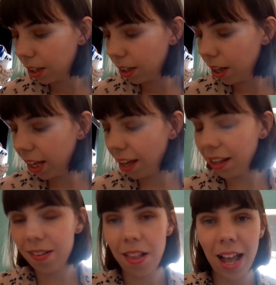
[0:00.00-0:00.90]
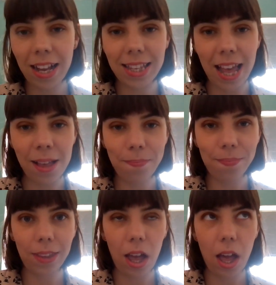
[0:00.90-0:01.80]
Okay, so the next thing,
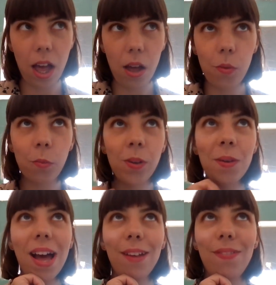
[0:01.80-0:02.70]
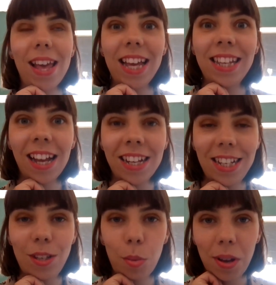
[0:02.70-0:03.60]
we were having a
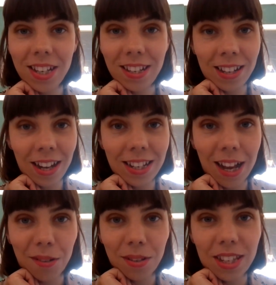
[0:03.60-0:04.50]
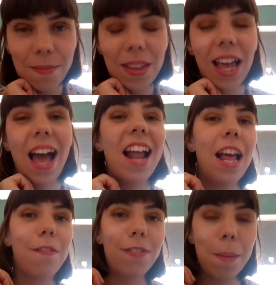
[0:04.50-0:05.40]
1920s night out, and I
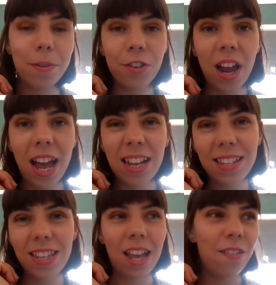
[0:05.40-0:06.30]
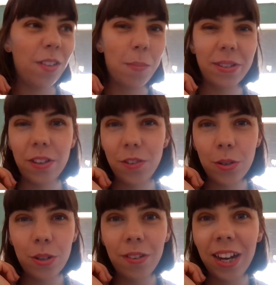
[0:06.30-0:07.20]
had a flapper dress and a few bits of
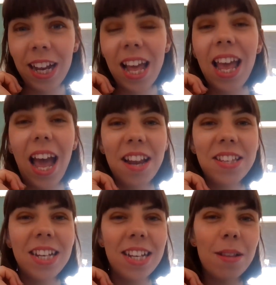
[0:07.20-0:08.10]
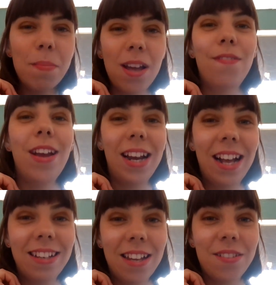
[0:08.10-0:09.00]
jewellery. I just needed a perfect
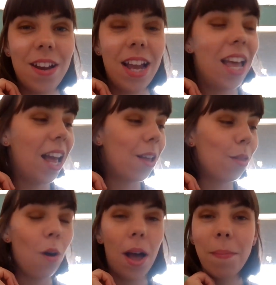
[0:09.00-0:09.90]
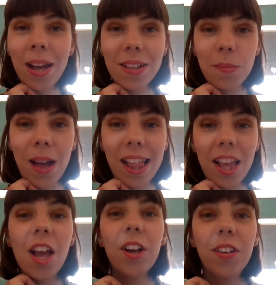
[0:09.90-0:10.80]
accessory. I thought I might as well
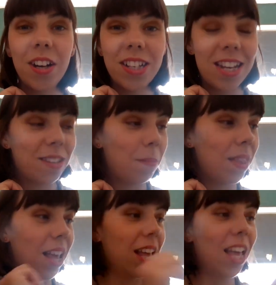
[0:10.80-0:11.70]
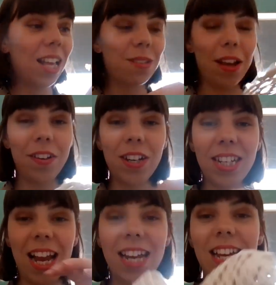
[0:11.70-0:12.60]
crochet something, so I
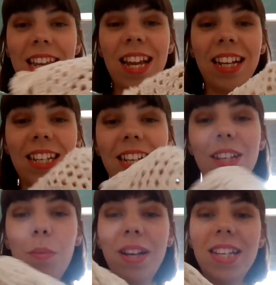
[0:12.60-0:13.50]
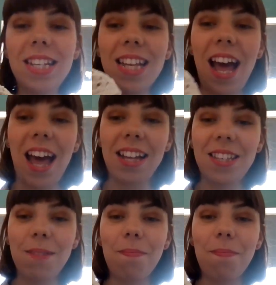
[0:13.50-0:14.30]
crocheted a 1920s hat.